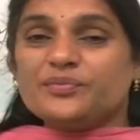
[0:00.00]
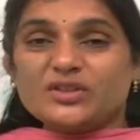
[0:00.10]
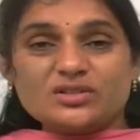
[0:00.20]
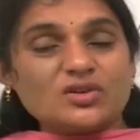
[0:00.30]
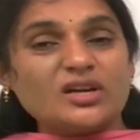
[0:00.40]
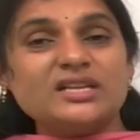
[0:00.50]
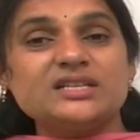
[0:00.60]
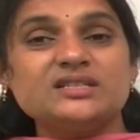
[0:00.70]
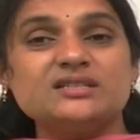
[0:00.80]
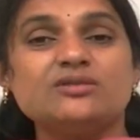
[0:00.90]
the soil
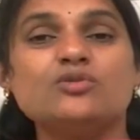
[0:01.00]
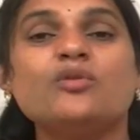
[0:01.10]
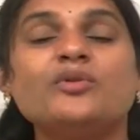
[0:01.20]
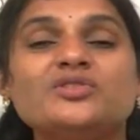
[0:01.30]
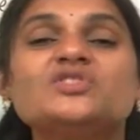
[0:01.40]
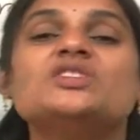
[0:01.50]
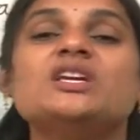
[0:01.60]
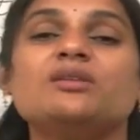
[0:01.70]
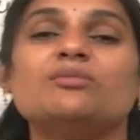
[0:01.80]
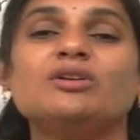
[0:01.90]
is no more
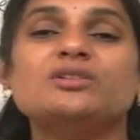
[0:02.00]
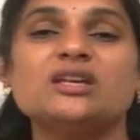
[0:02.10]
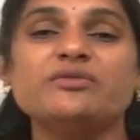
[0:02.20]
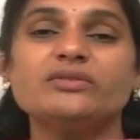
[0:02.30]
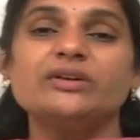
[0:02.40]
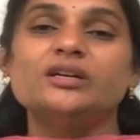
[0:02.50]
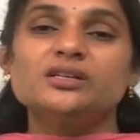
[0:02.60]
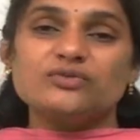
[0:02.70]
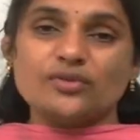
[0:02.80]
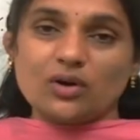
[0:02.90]
seen, because everywhere it
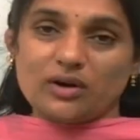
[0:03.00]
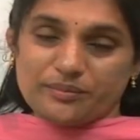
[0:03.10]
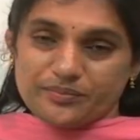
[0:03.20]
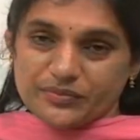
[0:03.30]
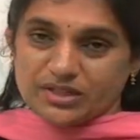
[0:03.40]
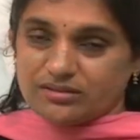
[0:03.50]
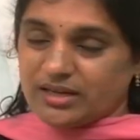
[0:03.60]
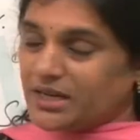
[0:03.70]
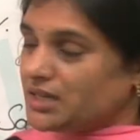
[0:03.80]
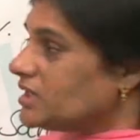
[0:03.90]
is floor,
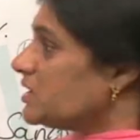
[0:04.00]
right?